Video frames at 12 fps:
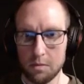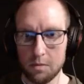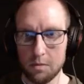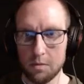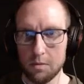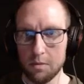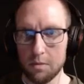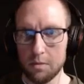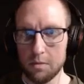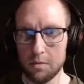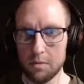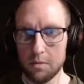
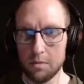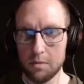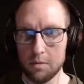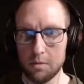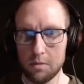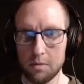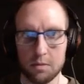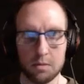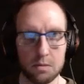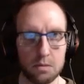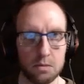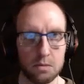
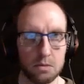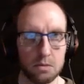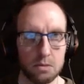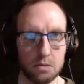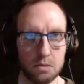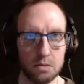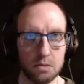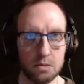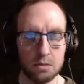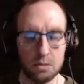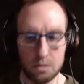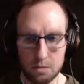
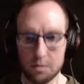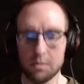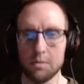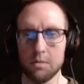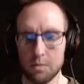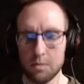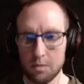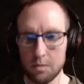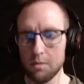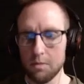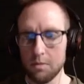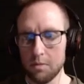
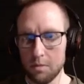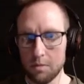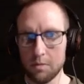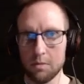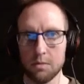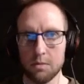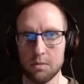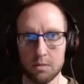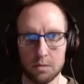This person isn't speaking.